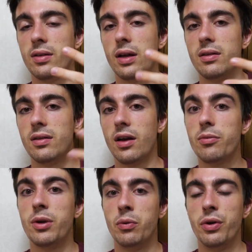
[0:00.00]
that it
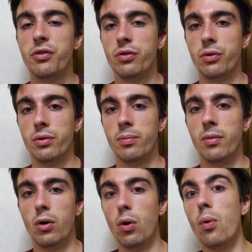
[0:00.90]
has been reissued
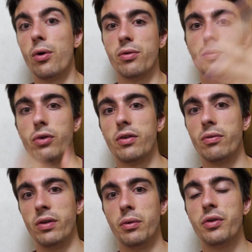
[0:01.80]
lowered the price
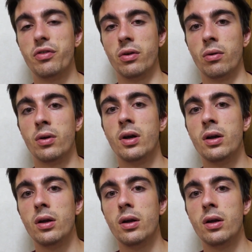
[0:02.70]
of the original?